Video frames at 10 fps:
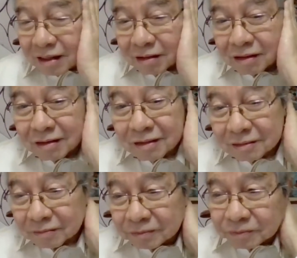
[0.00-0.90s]

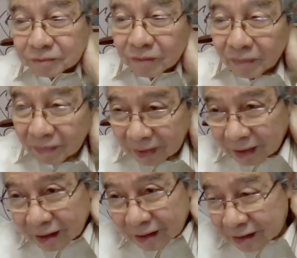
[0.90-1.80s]
So,
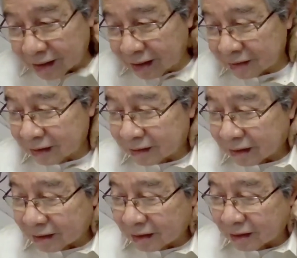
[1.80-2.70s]
Dean,
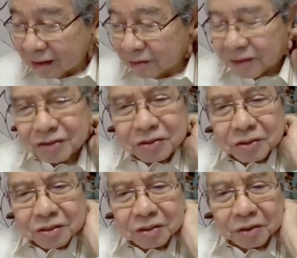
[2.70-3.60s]
Assistant Dean, what's
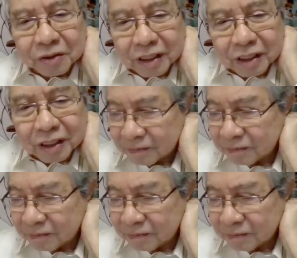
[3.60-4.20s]
your story?